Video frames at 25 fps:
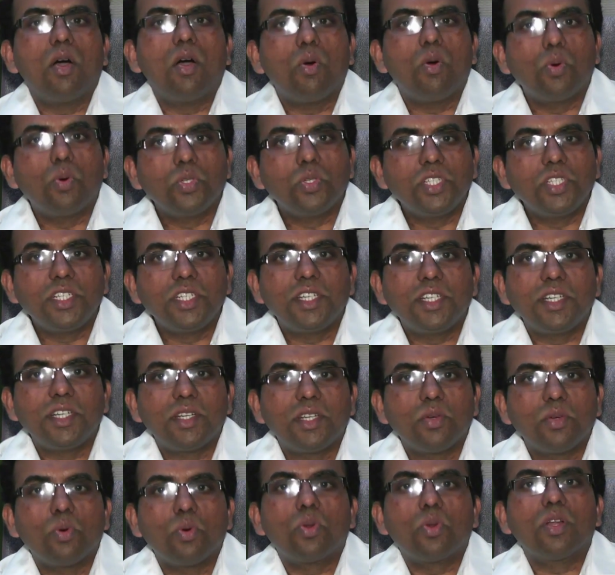
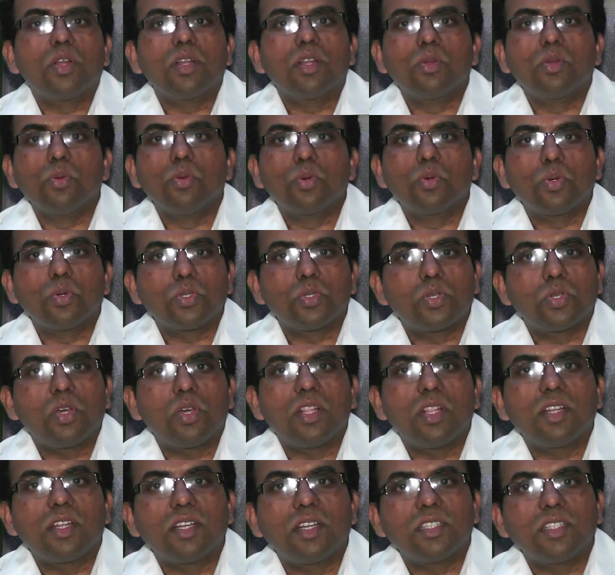OGTT, oral glucose
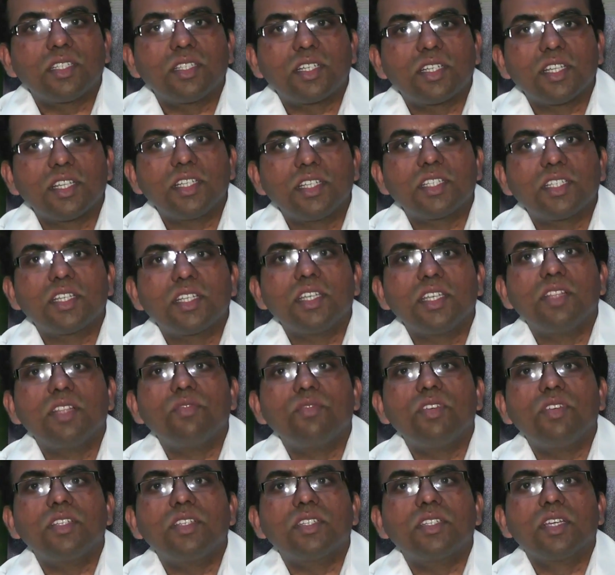tolerance test, in
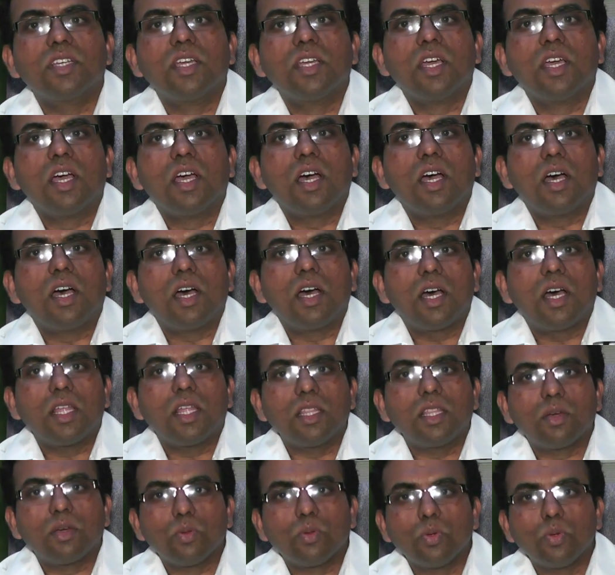which
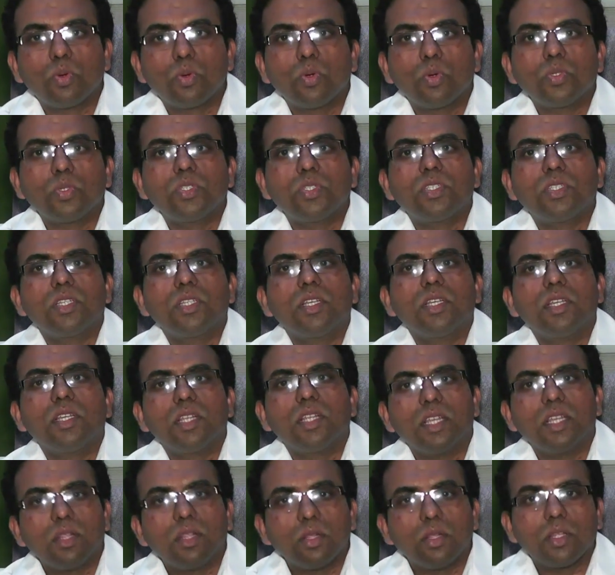the glucose,
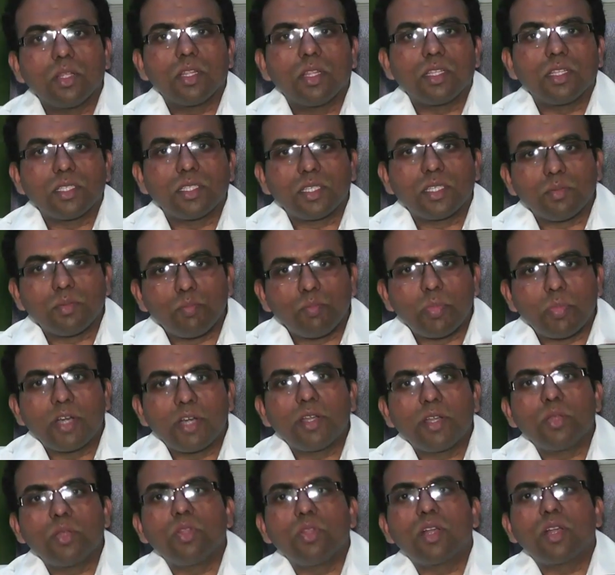
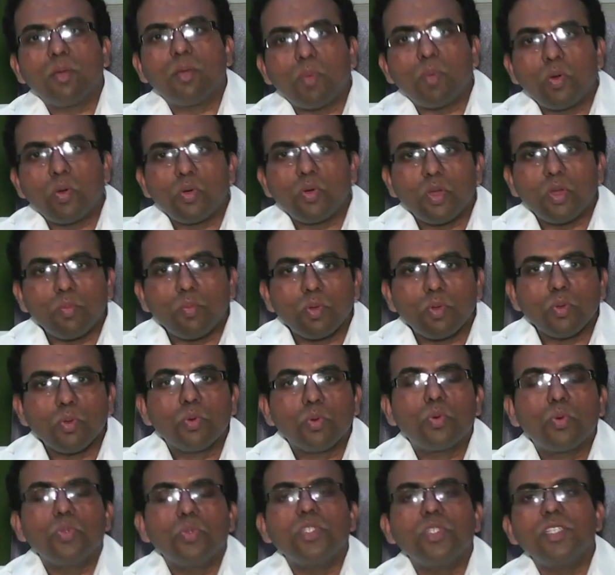particular amount of
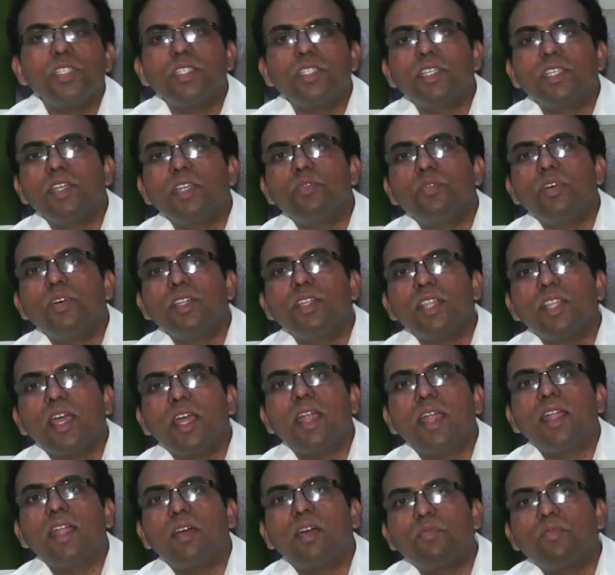glucose is given,
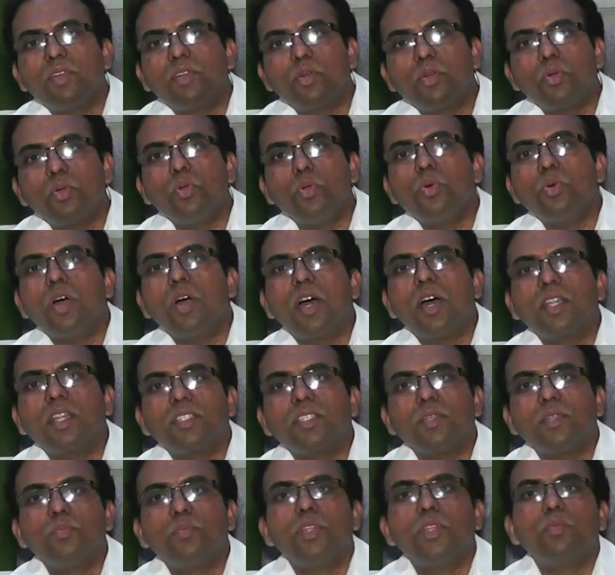and after 2
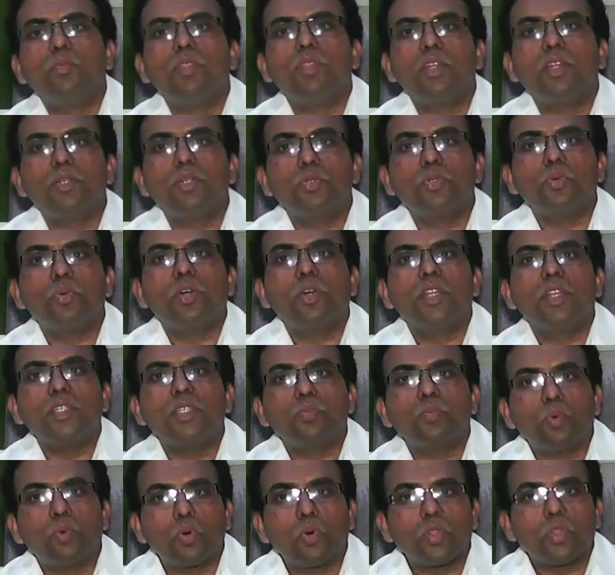hours if the blood sugar is
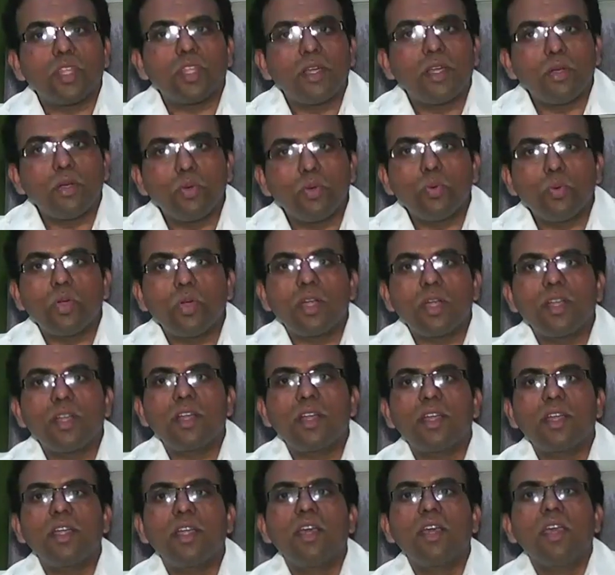more than
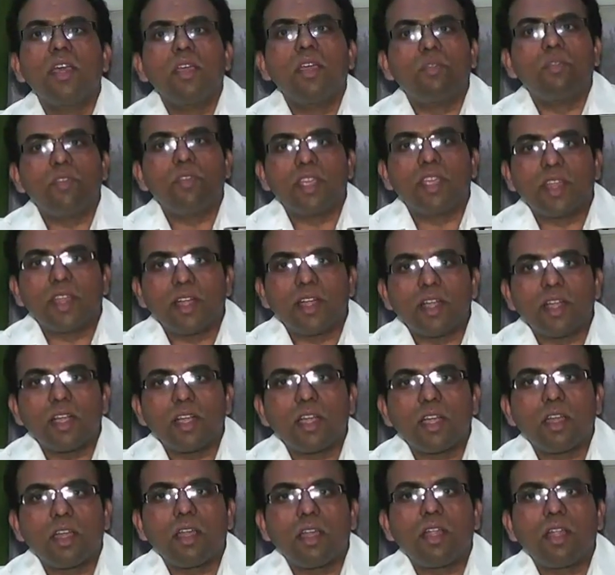200, we can
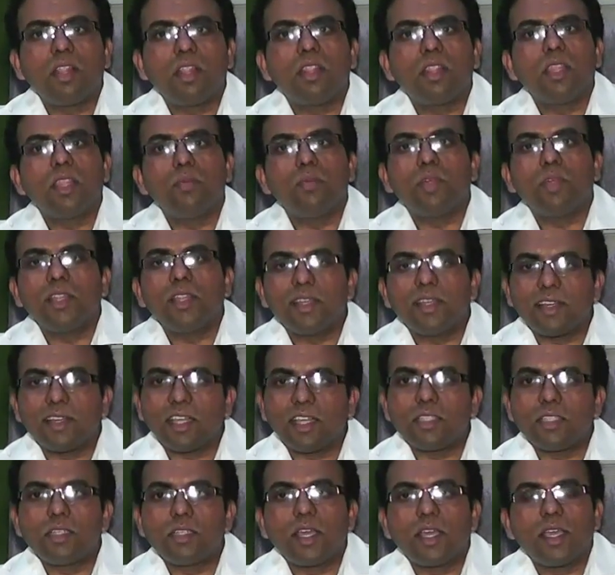label it
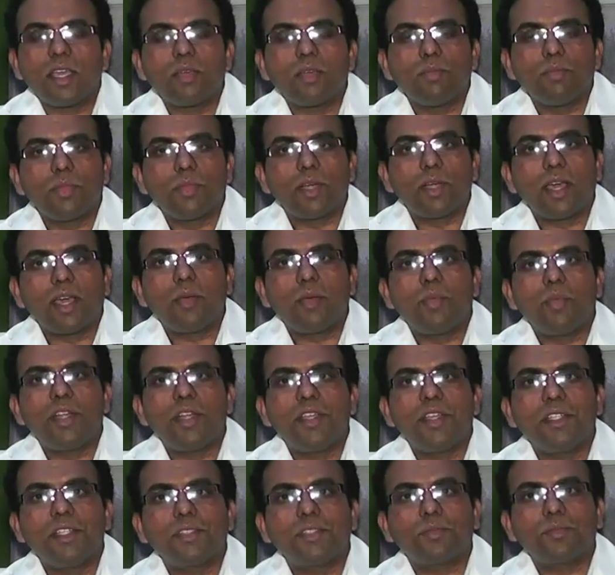as
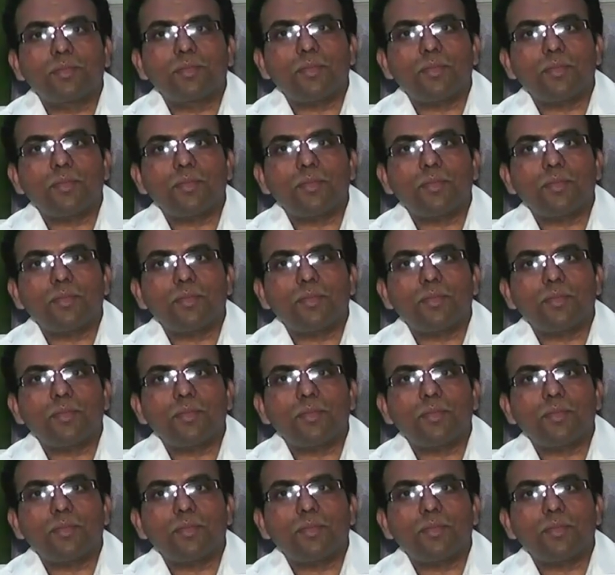diabetes.